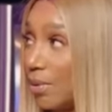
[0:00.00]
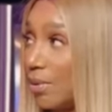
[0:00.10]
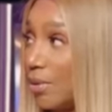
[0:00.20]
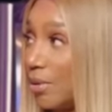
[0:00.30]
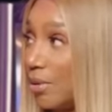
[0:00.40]

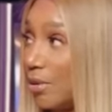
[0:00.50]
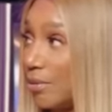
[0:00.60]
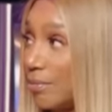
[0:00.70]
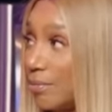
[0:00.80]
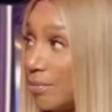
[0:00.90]

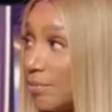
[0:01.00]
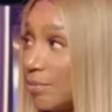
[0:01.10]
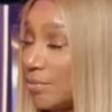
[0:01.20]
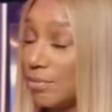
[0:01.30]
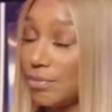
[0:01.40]

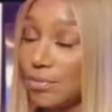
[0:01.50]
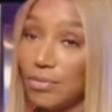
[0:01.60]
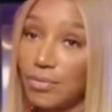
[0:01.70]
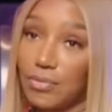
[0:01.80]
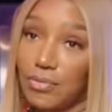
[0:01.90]

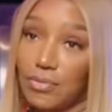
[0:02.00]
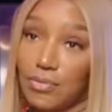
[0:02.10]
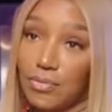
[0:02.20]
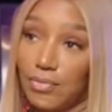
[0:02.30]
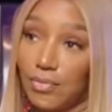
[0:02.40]

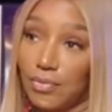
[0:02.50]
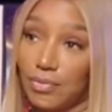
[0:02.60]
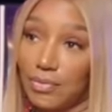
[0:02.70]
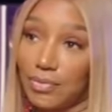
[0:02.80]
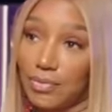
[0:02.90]

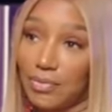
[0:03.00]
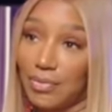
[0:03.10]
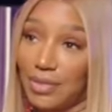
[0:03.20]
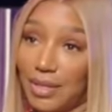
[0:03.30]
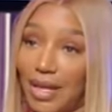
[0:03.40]

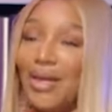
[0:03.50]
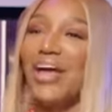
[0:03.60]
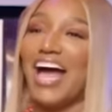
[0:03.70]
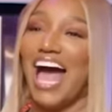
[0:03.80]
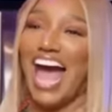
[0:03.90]

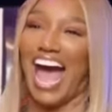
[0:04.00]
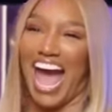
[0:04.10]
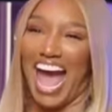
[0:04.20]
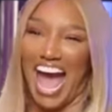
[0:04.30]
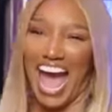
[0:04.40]

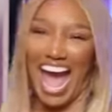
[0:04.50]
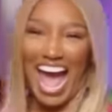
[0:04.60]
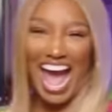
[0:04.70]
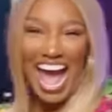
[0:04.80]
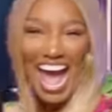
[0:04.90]
The person shown says nothing.